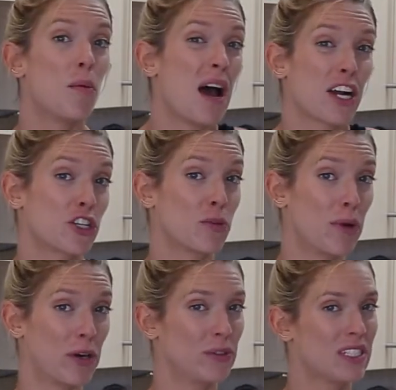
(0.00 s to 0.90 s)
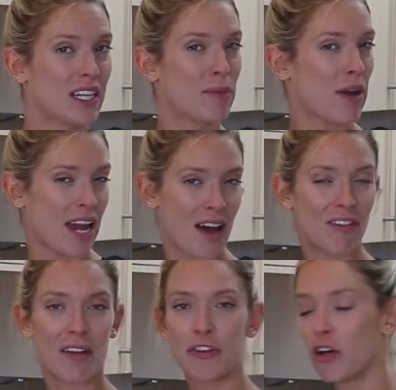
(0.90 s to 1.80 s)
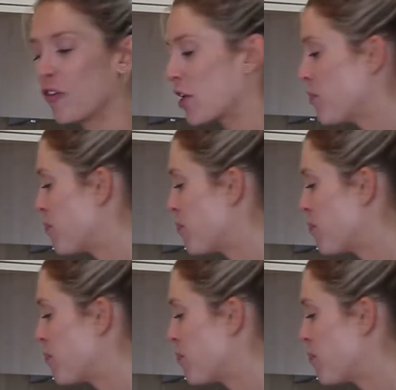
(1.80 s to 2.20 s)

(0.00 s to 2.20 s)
extra bones that they might have left over,